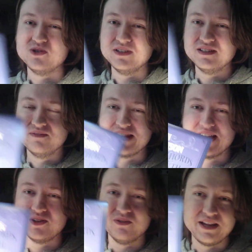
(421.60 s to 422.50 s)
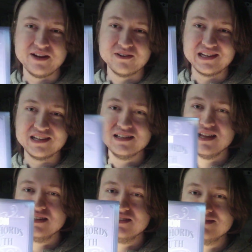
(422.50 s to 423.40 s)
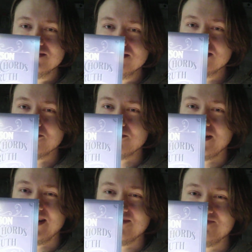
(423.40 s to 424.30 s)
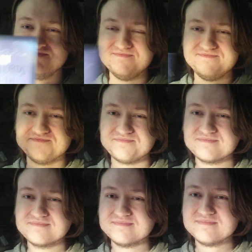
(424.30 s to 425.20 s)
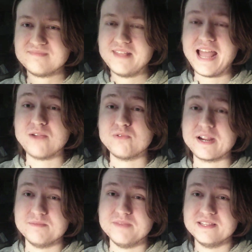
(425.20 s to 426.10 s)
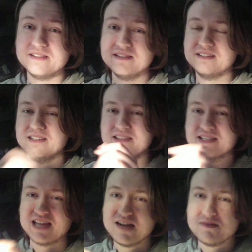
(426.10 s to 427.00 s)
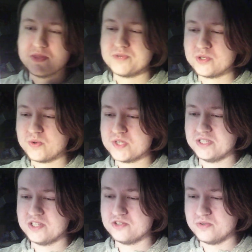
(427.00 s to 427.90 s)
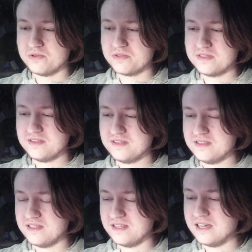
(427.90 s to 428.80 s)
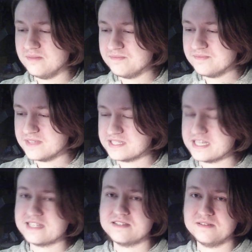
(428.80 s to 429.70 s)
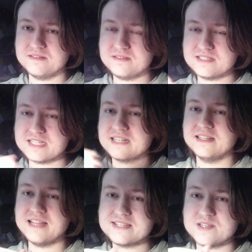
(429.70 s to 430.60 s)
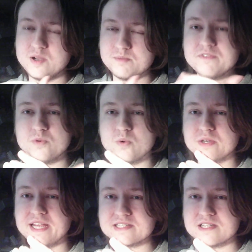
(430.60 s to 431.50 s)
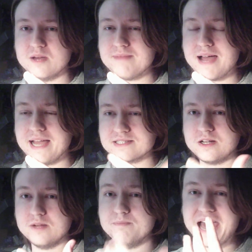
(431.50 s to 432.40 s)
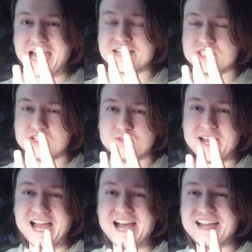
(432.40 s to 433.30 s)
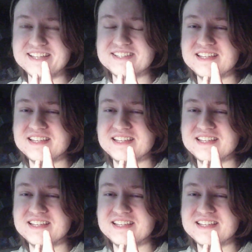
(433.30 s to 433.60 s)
it without you hearing it. I recommend this album, Three Chords and the Truth. The second to last song before Days Gone By is called Bags Under My Eyes,